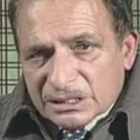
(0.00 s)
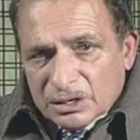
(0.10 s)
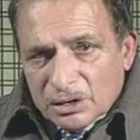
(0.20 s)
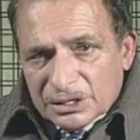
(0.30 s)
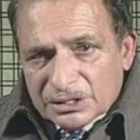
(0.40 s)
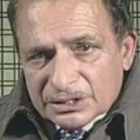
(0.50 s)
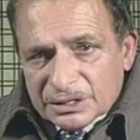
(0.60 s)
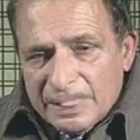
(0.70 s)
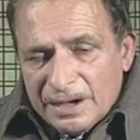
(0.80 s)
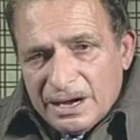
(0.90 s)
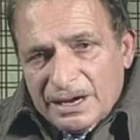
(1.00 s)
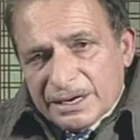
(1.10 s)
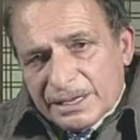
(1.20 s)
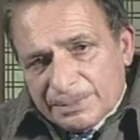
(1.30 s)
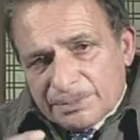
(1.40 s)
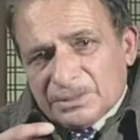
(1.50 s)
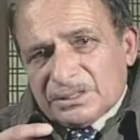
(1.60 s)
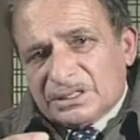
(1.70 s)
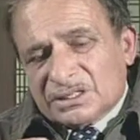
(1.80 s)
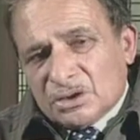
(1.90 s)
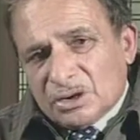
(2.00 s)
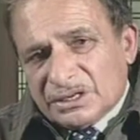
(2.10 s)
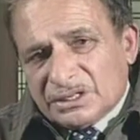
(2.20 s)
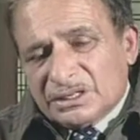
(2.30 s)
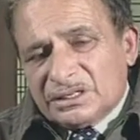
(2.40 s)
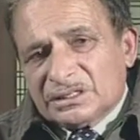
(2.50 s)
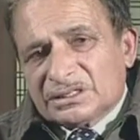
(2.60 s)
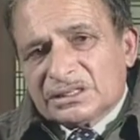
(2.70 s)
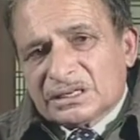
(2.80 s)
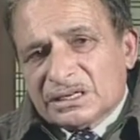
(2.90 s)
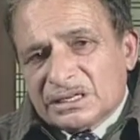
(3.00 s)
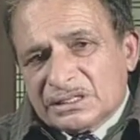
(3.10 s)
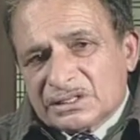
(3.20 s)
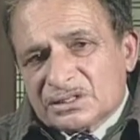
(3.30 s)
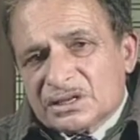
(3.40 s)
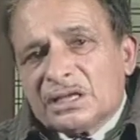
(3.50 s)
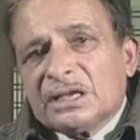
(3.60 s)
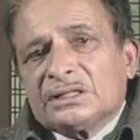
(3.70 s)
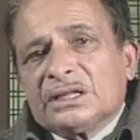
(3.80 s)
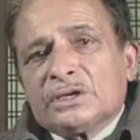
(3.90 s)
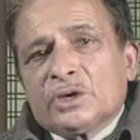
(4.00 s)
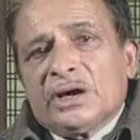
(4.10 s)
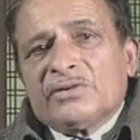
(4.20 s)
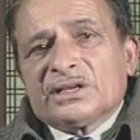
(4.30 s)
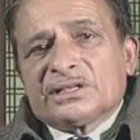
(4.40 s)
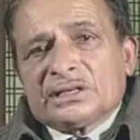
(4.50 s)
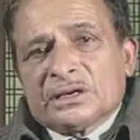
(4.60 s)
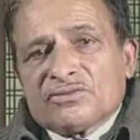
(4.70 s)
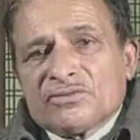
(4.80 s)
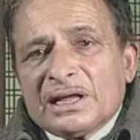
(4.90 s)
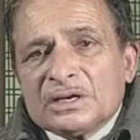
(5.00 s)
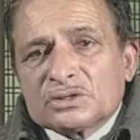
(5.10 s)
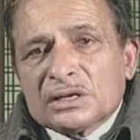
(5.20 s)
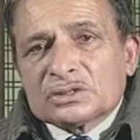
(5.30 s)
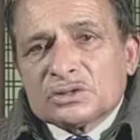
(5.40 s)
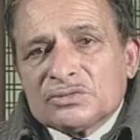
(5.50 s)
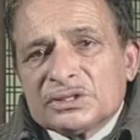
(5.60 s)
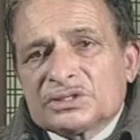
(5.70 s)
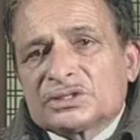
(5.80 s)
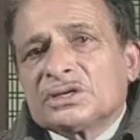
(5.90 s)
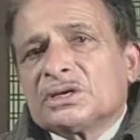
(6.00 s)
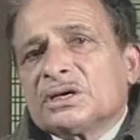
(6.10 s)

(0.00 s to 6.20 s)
the quality, and if this quality is increased, then you have a set of values also which